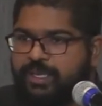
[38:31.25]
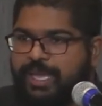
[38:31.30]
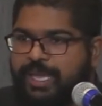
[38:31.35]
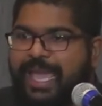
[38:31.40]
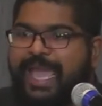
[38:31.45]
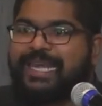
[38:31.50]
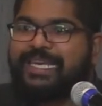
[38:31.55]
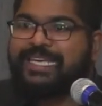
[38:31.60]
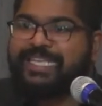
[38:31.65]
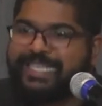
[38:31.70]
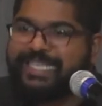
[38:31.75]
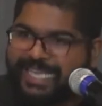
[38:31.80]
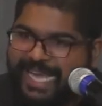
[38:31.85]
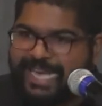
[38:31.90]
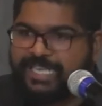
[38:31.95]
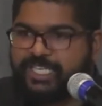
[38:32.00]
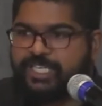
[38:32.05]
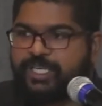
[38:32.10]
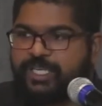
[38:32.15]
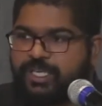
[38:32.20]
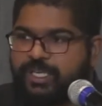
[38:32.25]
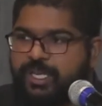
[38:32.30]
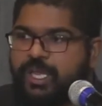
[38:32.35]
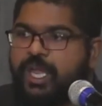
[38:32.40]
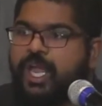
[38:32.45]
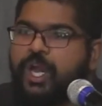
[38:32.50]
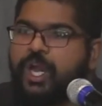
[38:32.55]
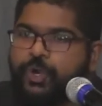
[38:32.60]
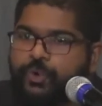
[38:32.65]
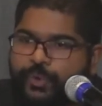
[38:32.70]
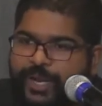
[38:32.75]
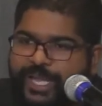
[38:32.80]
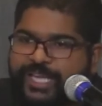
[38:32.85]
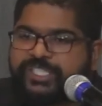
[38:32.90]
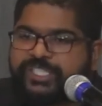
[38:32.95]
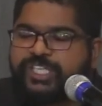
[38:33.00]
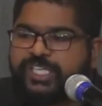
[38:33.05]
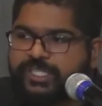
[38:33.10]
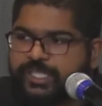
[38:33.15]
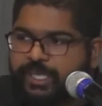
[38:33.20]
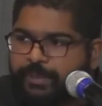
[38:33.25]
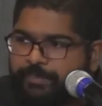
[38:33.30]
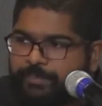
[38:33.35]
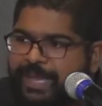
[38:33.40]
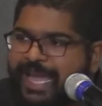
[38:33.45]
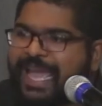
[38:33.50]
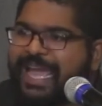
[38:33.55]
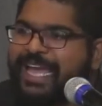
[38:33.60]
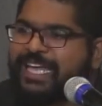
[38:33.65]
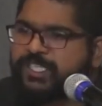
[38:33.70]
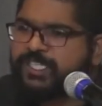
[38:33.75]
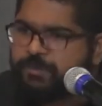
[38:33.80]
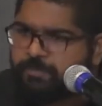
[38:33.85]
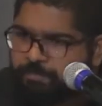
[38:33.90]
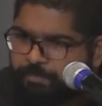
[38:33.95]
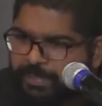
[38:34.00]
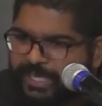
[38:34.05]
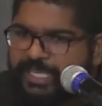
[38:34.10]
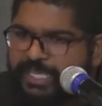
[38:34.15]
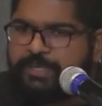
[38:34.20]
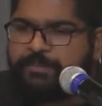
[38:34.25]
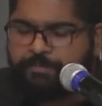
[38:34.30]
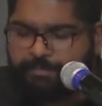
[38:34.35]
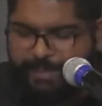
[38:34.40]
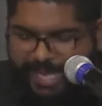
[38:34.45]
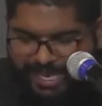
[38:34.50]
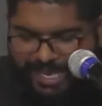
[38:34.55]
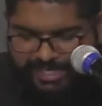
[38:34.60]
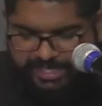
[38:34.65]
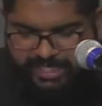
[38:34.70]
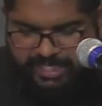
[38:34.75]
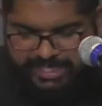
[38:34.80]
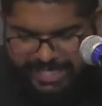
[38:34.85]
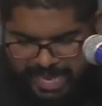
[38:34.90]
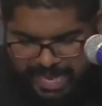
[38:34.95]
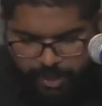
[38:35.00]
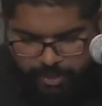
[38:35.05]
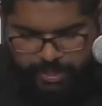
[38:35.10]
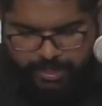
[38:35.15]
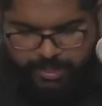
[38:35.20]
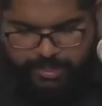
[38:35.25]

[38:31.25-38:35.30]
And yet, racism has been passed down.